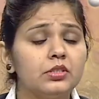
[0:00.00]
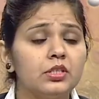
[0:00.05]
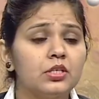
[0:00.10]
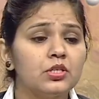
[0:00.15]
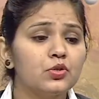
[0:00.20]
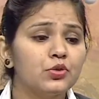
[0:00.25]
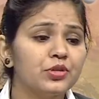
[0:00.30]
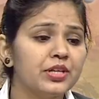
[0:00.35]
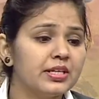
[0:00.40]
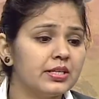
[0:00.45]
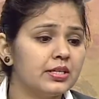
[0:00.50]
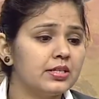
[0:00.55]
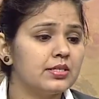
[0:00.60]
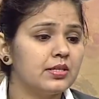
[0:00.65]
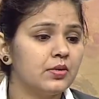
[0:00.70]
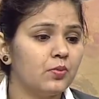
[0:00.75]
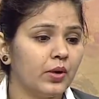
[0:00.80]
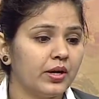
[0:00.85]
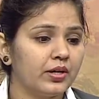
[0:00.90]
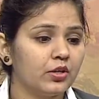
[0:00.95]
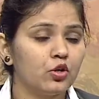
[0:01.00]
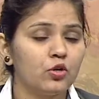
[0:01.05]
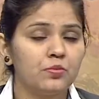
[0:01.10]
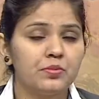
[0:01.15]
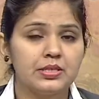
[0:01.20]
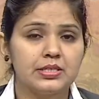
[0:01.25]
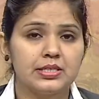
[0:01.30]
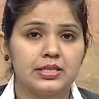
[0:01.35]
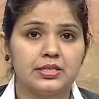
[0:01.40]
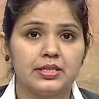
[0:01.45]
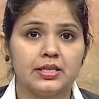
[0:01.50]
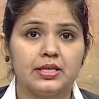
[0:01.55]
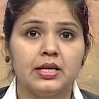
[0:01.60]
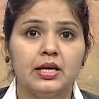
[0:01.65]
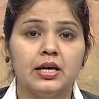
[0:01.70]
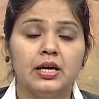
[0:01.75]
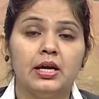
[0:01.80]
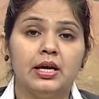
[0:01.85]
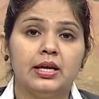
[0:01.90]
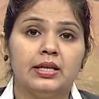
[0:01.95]
So that is the one common setting.
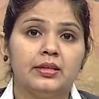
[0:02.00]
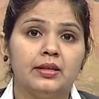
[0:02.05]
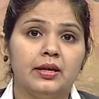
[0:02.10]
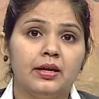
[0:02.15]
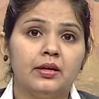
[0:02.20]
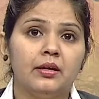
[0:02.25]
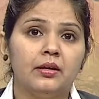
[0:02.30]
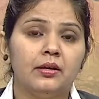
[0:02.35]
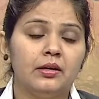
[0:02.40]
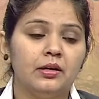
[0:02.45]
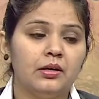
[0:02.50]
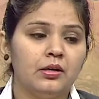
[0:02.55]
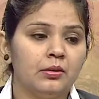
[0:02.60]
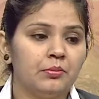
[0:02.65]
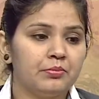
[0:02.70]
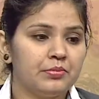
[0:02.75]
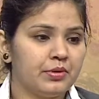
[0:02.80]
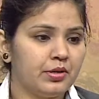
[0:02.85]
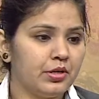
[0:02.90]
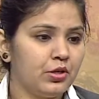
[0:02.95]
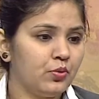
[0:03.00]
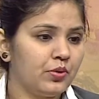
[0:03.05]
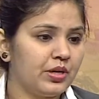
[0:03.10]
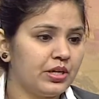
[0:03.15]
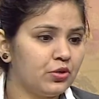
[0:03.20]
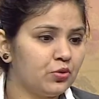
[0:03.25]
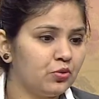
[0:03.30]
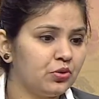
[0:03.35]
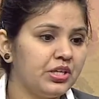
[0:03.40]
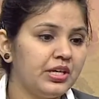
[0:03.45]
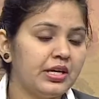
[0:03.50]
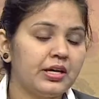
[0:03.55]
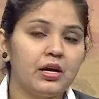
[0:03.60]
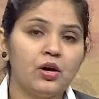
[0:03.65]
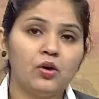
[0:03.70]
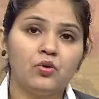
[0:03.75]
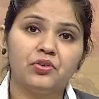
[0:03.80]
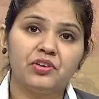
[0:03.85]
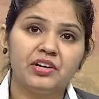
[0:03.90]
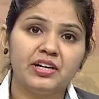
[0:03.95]
Then you can do the
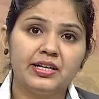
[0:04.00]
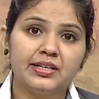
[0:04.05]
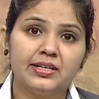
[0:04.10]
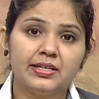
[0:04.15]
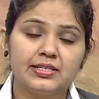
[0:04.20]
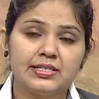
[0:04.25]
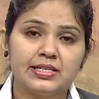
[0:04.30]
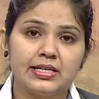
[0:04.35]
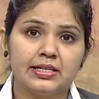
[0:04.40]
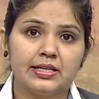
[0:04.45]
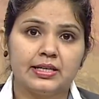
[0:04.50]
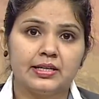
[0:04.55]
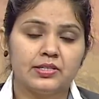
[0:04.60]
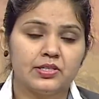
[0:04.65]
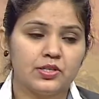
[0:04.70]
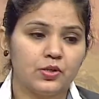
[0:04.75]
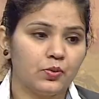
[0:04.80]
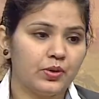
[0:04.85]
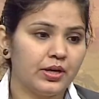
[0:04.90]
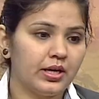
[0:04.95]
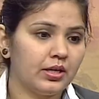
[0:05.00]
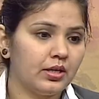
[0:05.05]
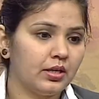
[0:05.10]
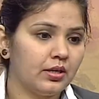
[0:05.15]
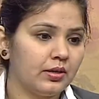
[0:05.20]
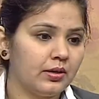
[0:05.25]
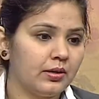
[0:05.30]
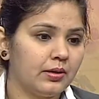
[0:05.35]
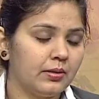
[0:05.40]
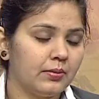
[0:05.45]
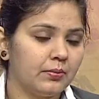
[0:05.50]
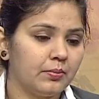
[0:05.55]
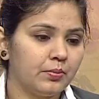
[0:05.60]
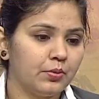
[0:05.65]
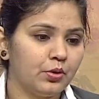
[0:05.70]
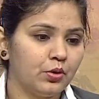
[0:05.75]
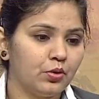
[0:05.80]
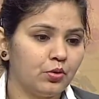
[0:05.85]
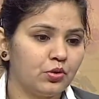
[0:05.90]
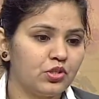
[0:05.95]
account related settings. You can
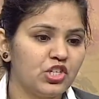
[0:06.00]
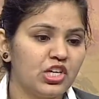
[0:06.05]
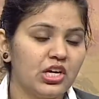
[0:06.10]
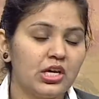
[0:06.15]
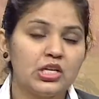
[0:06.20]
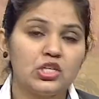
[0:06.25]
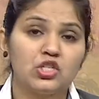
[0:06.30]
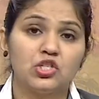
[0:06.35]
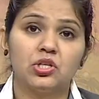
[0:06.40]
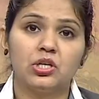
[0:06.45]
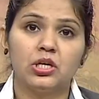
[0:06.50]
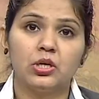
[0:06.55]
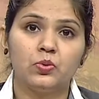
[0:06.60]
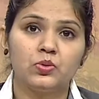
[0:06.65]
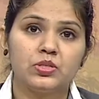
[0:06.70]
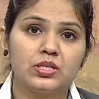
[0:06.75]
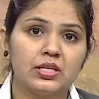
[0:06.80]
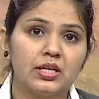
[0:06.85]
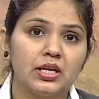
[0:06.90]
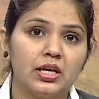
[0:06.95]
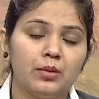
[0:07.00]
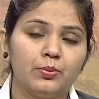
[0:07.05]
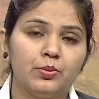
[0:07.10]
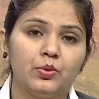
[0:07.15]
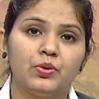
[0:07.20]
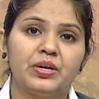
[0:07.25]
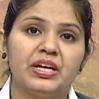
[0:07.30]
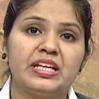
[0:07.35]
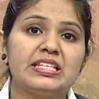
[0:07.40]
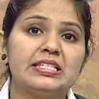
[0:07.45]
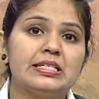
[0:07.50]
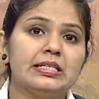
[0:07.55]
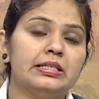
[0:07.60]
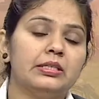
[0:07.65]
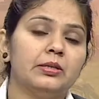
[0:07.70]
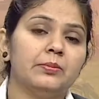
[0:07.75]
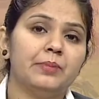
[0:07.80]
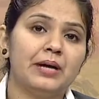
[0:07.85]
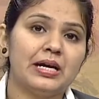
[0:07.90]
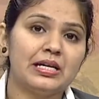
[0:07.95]
change the username, you can set
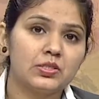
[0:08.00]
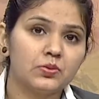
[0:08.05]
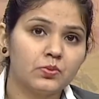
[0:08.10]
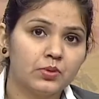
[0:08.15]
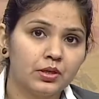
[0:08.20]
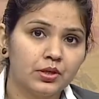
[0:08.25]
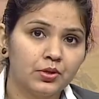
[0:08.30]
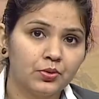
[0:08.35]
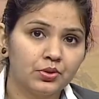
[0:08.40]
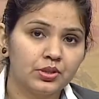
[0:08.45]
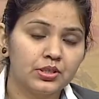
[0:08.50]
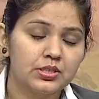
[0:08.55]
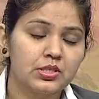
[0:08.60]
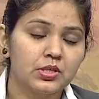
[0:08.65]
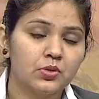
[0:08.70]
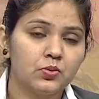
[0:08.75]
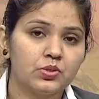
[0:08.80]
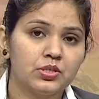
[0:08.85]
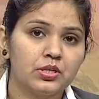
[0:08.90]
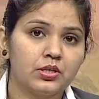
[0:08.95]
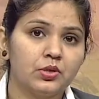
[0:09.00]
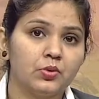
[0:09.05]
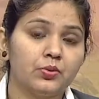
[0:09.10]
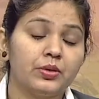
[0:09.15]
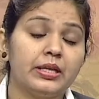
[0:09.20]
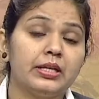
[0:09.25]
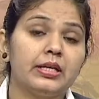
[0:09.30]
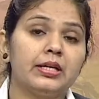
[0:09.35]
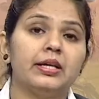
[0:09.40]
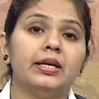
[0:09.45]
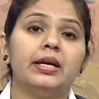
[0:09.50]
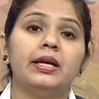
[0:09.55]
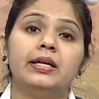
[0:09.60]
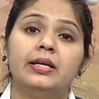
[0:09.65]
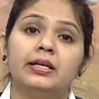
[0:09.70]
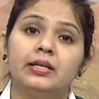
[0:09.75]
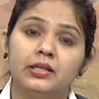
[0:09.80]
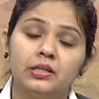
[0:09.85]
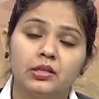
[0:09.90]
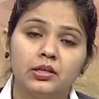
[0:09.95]
a password to this user, you can create
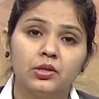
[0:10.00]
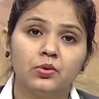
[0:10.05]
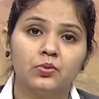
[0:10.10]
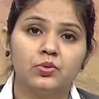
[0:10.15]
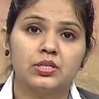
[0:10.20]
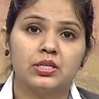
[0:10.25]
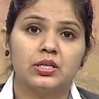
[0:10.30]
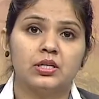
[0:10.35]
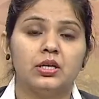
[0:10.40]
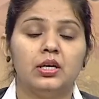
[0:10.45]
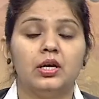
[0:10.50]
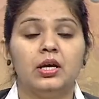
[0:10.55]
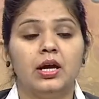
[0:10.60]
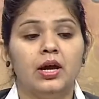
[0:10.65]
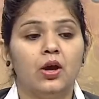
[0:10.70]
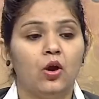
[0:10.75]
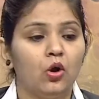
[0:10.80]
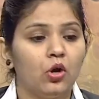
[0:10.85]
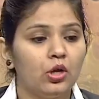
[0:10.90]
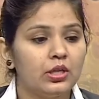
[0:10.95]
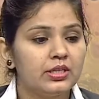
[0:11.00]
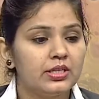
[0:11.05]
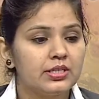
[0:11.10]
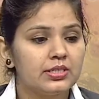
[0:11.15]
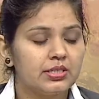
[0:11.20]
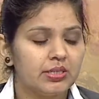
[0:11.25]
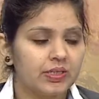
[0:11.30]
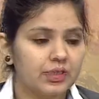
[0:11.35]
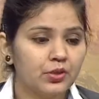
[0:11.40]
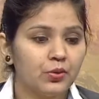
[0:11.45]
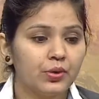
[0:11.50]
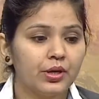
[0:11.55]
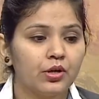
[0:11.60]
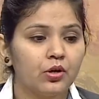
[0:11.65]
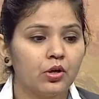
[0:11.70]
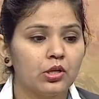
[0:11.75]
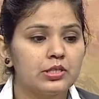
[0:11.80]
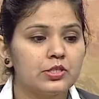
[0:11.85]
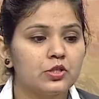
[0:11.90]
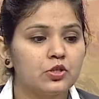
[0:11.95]
another user, all these things. You can
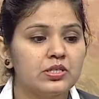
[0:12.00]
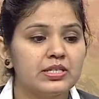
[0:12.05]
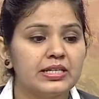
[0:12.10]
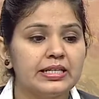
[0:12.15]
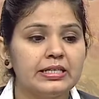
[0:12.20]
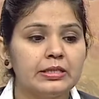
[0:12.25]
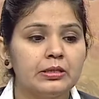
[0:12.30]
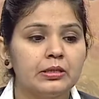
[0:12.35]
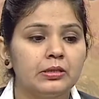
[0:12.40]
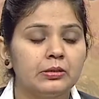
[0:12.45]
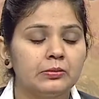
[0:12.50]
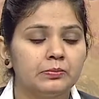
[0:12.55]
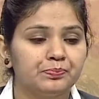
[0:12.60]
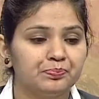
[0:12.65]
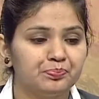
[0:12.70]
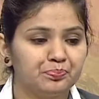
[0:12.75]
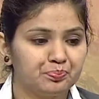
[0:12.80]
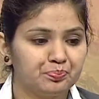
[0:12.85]
also set a